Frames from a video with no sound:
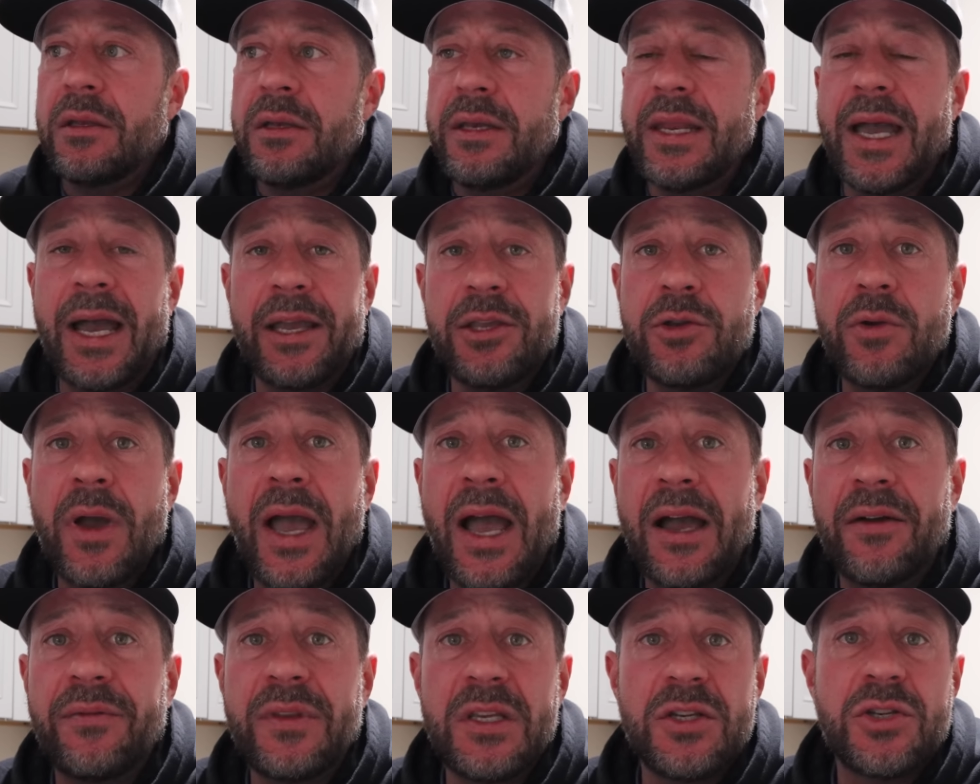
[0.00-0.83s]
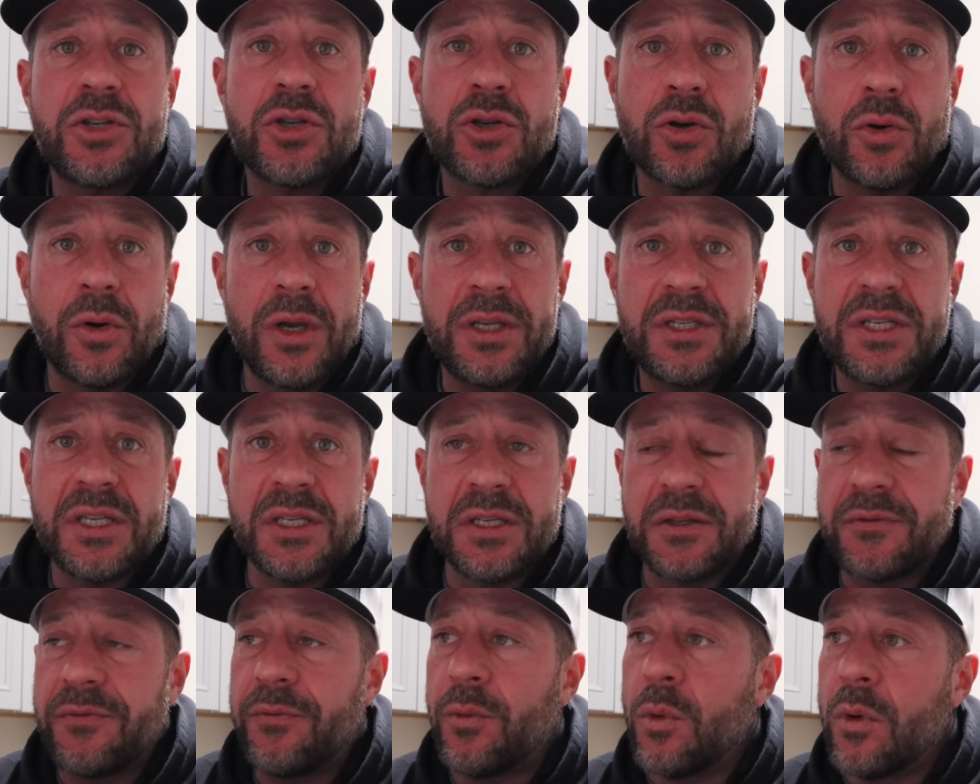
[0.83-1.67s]
Now you have these
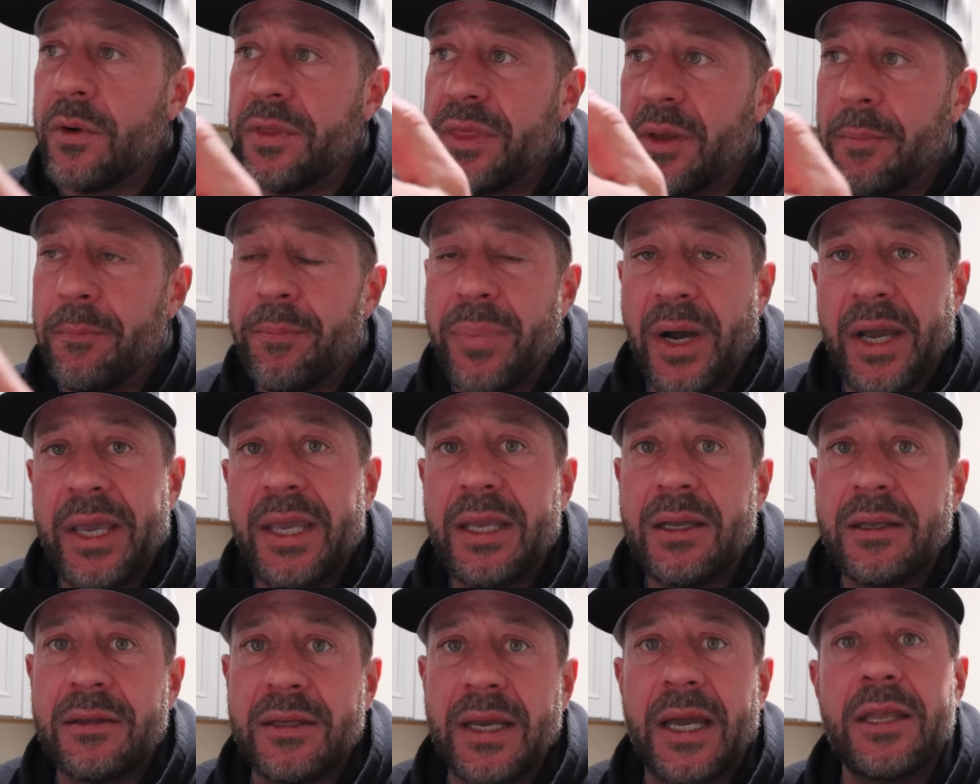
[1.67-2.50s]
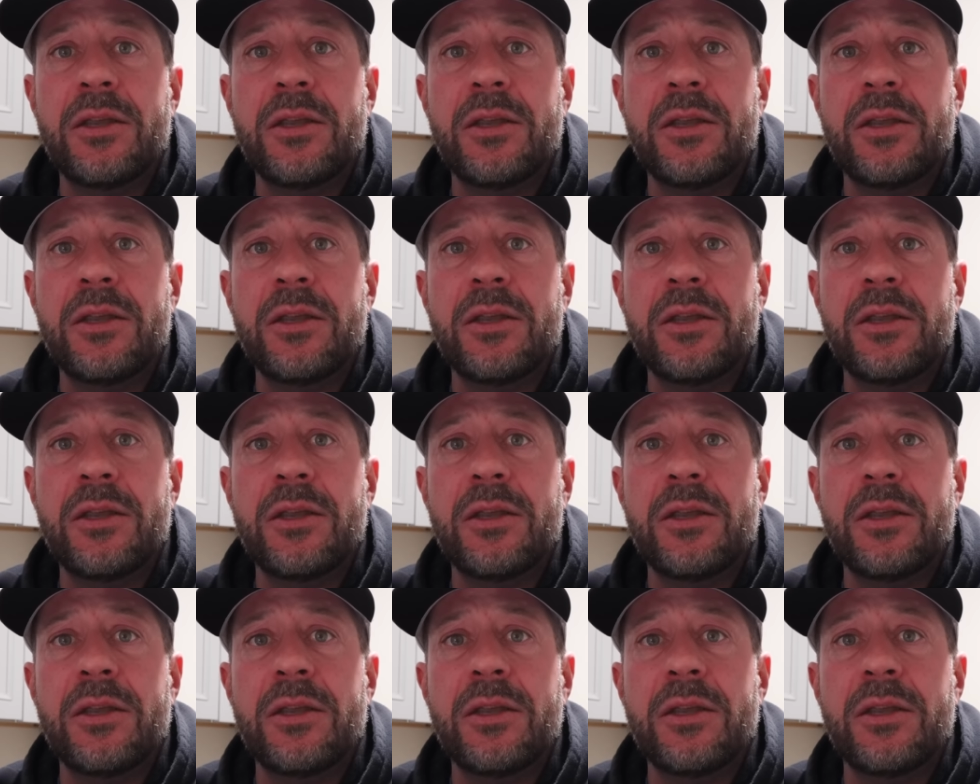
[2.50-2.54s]
choices for the bike